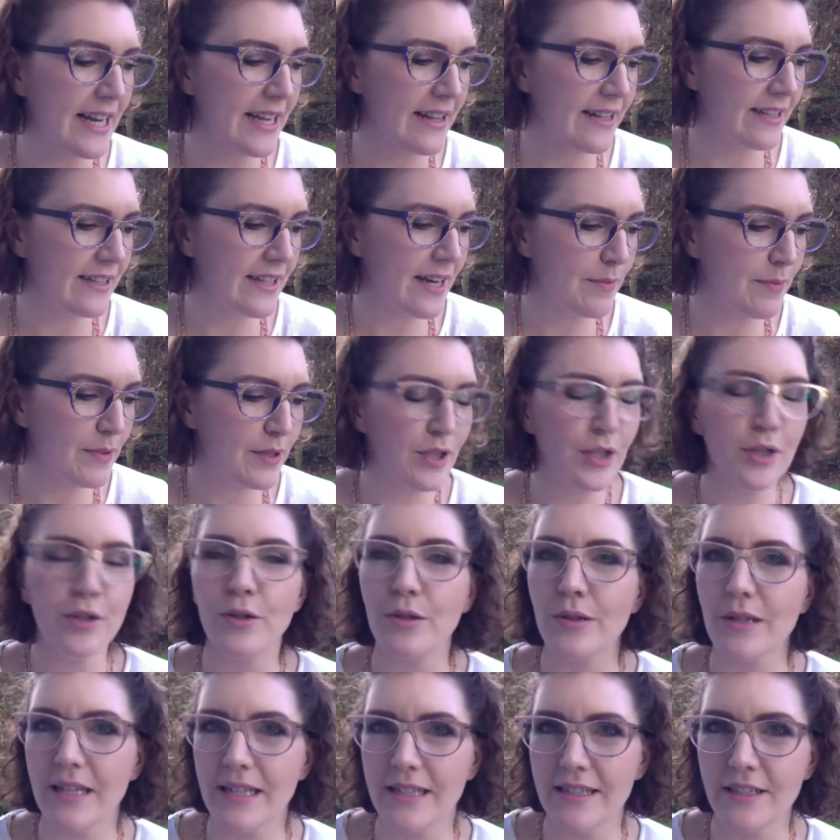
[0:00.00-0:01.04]
And number
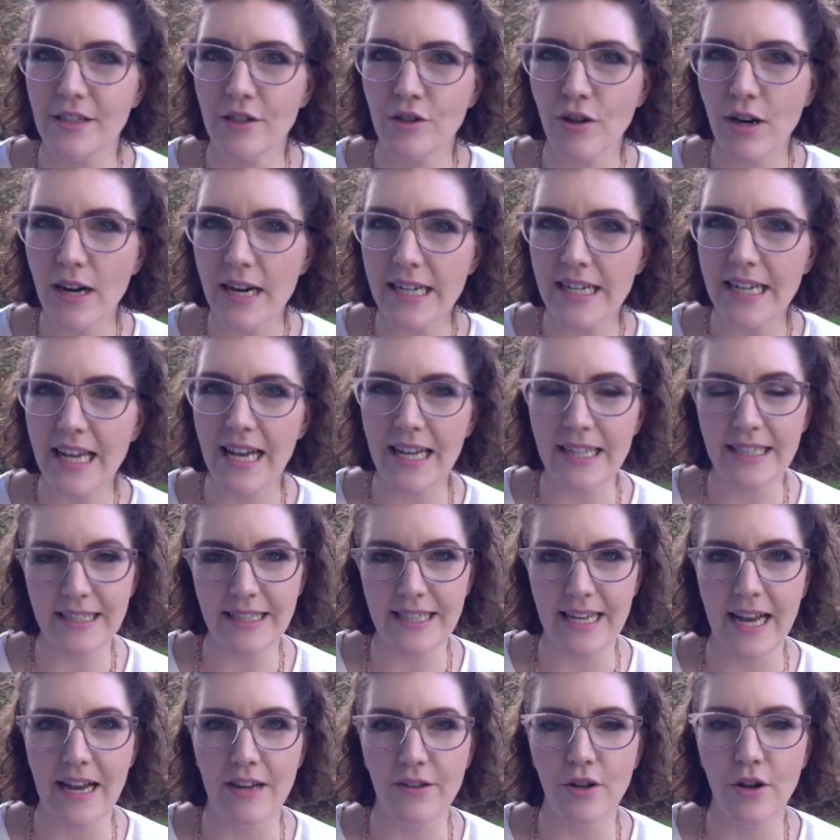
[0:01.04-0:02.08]
two is to try and cut
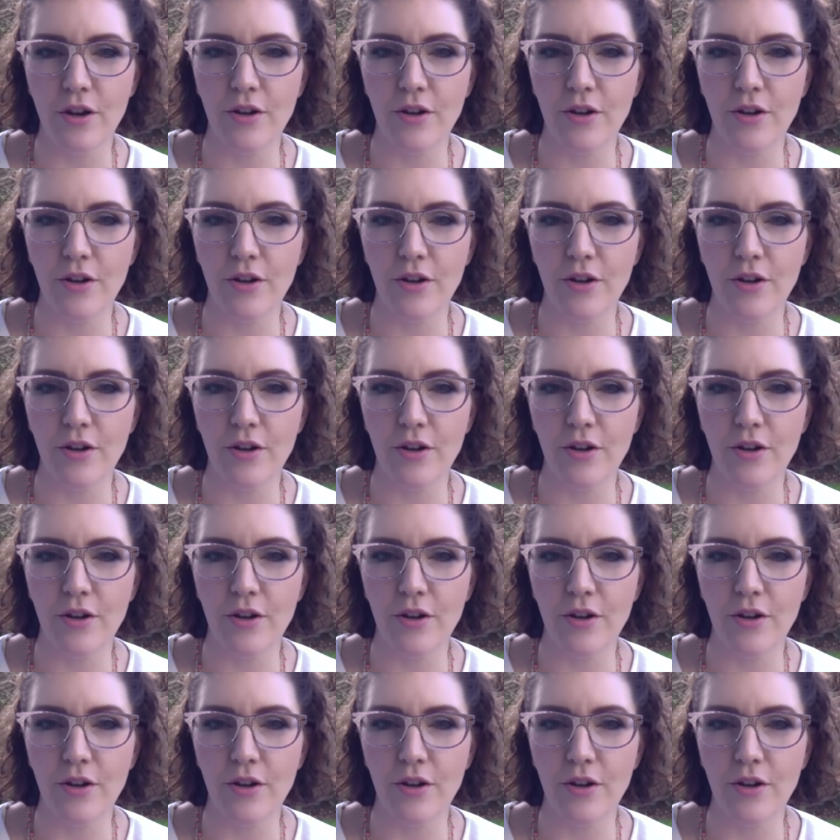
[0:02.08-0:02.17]
down